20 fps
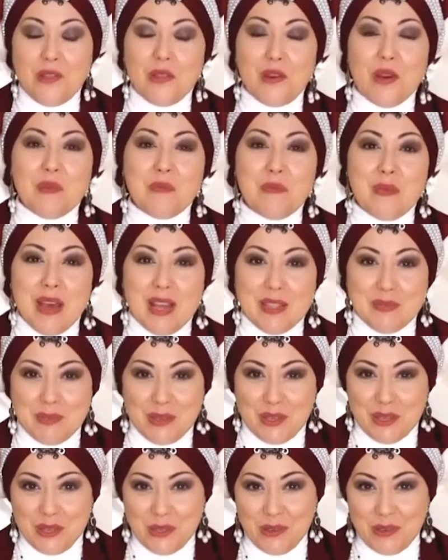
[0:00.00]
But
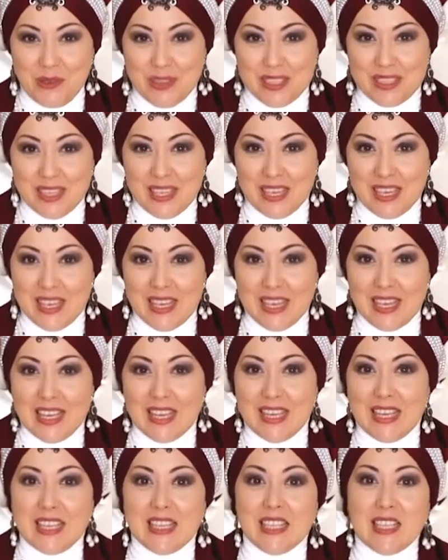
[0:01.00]
again, I ask you
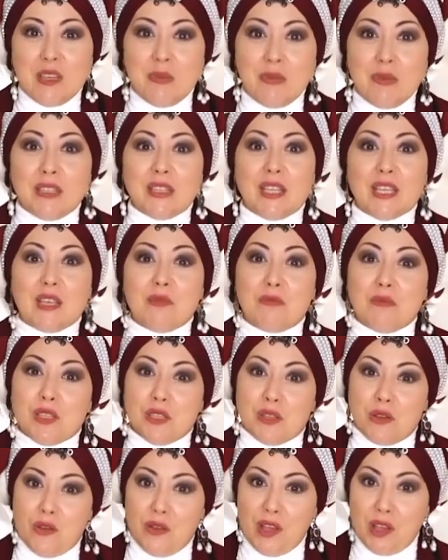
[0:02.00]
not to be
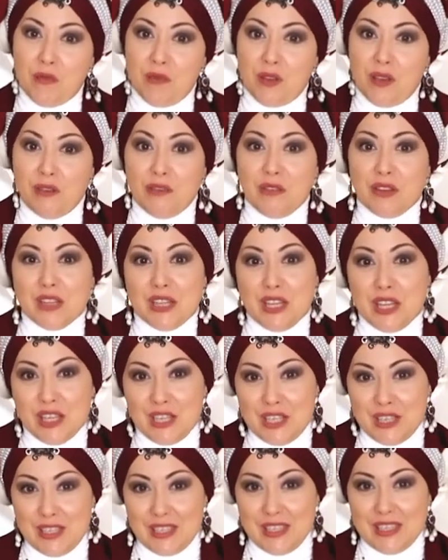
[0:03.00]
too tough on
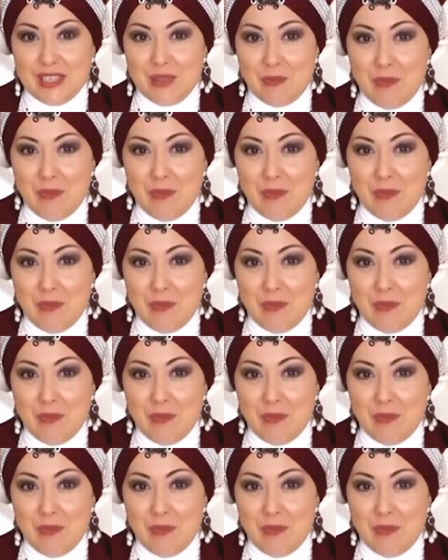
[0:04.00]
yourself.